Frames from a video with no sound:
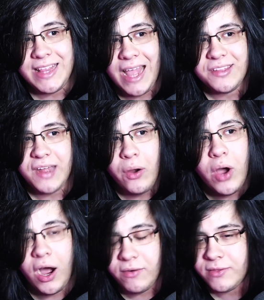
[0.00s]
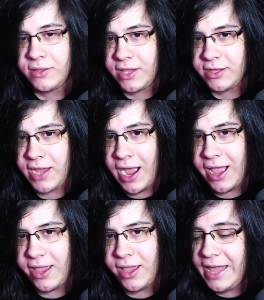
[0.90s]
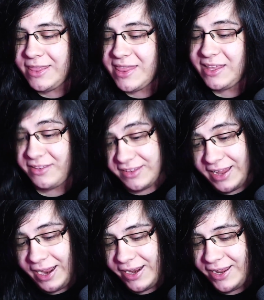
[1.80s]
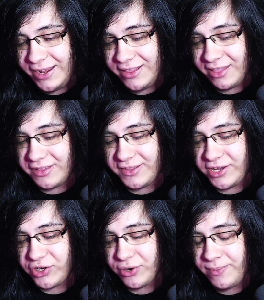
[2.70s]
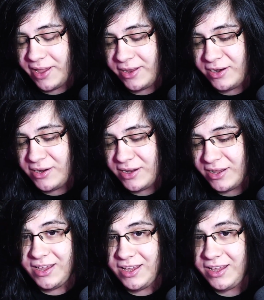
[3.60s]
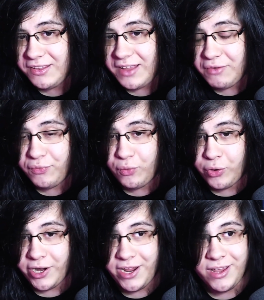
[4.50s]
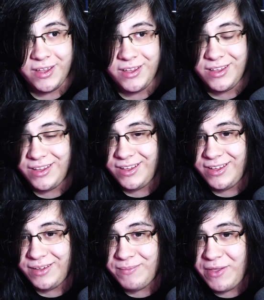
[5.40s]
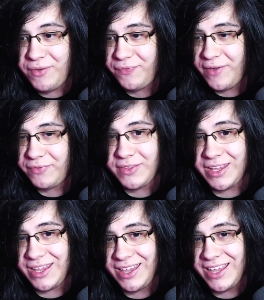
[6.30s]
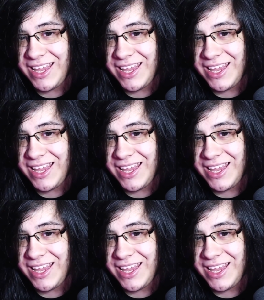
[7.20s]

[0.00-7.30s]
that's how often they die. And this guy, this teacher man, he's like forty, maybe fifty.